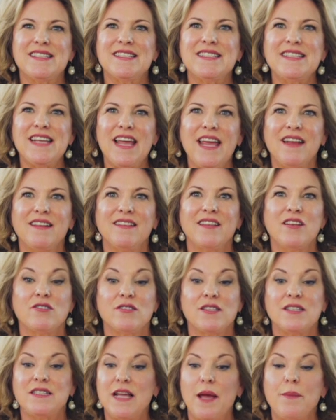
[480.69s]
state. They're
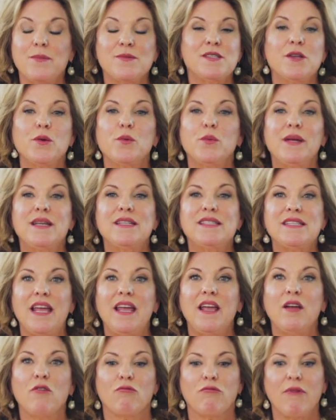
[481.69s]
steps that we
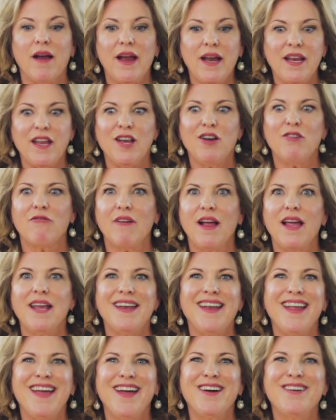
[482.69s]
take right here, right
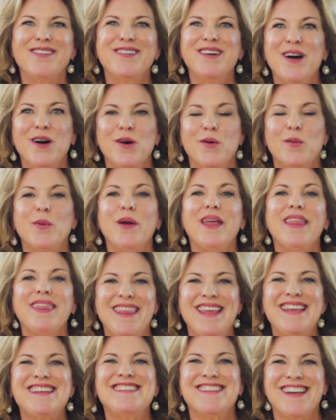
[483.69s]
now, with
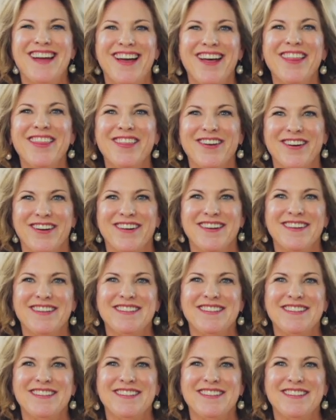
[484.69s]
each other.